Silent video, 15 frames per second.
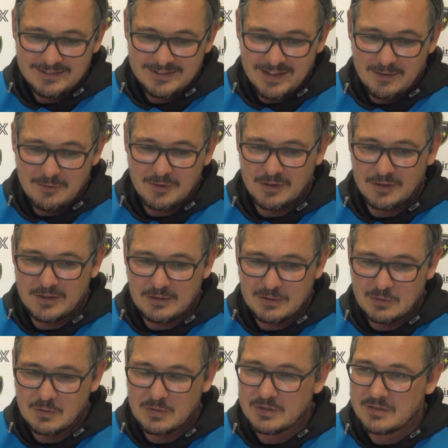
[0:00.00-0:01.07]
Everything they
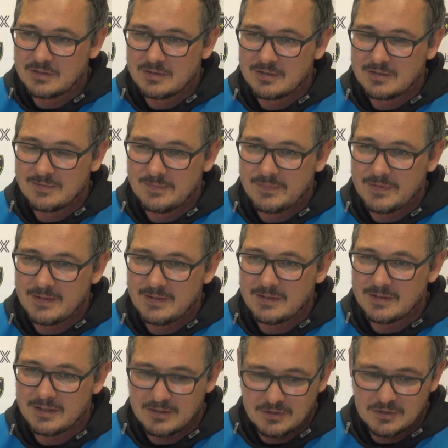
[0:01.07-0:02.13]
do is
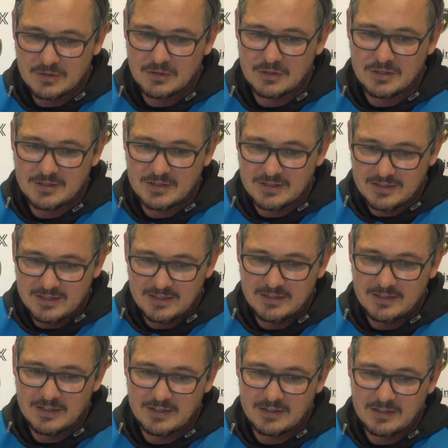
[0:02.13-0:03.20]
understood, it's in
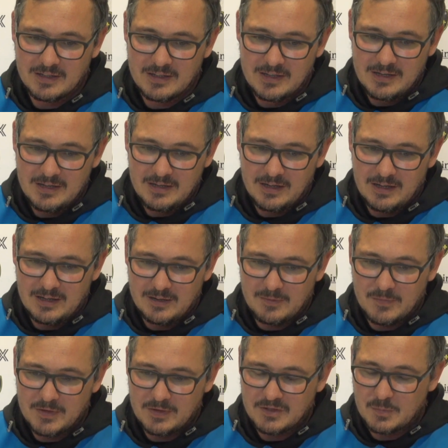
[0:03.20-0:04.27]
detail.
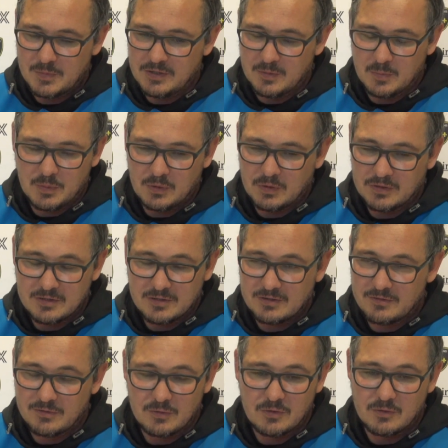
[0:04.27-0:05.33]
Their speed of ball is
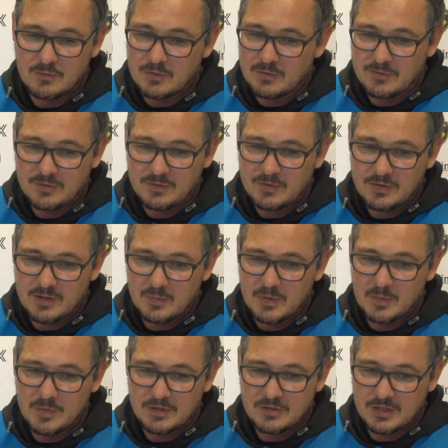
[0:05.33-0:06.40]
through the roof. That'll
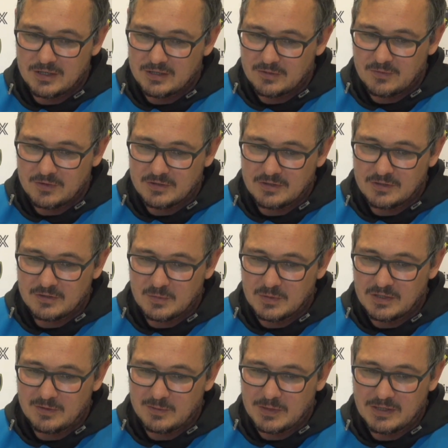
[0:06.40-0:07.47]
be a big challenge for us this
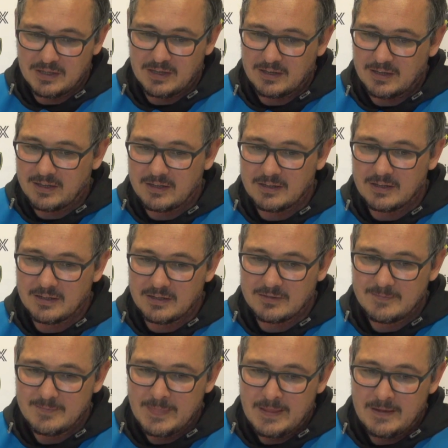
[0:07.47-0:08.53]
week. We can get gain
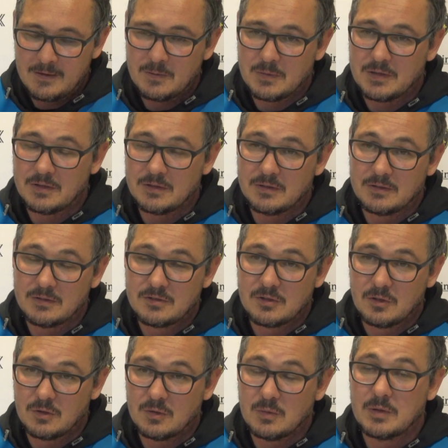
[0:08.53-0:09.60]
line, we can
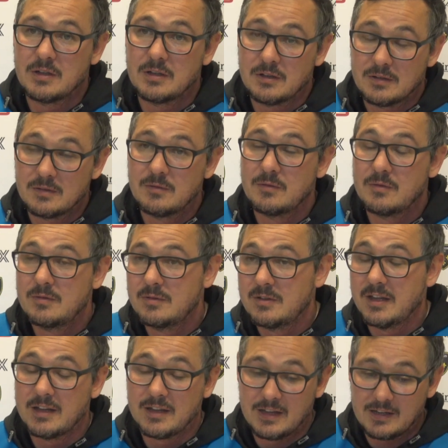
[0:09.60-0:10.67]

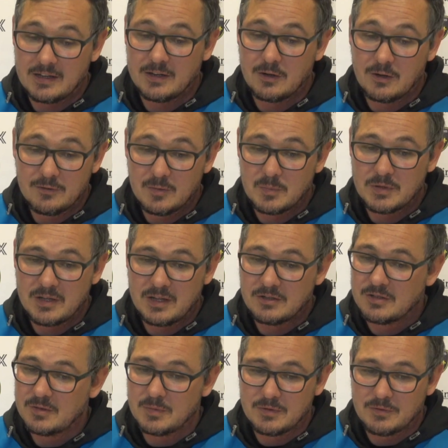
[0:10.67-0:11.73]
take gain line off them
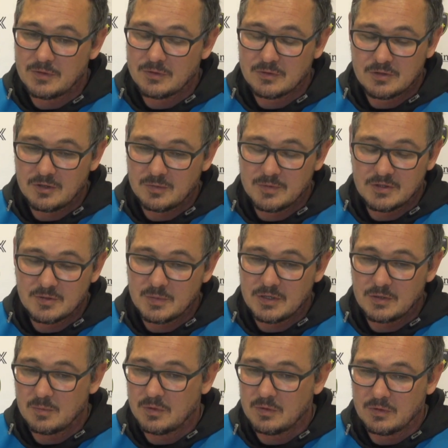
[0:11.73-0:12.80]
potentially, but if you don't stop the
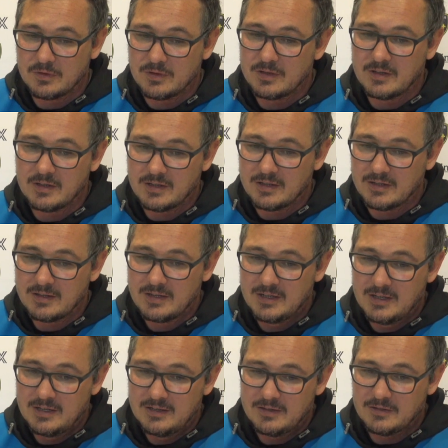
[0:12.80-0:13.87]
speed of ball,
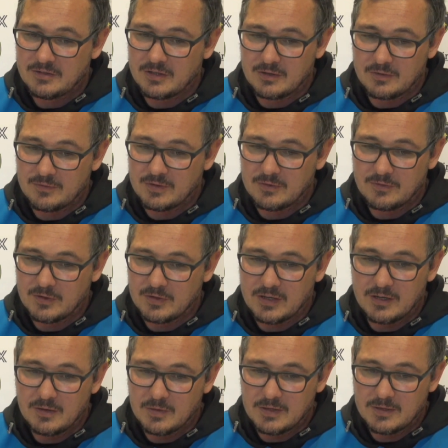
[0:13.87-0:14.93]
it's going to front foot
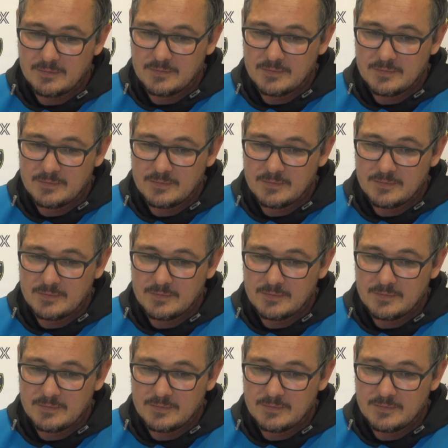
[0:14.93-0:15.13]
anyway.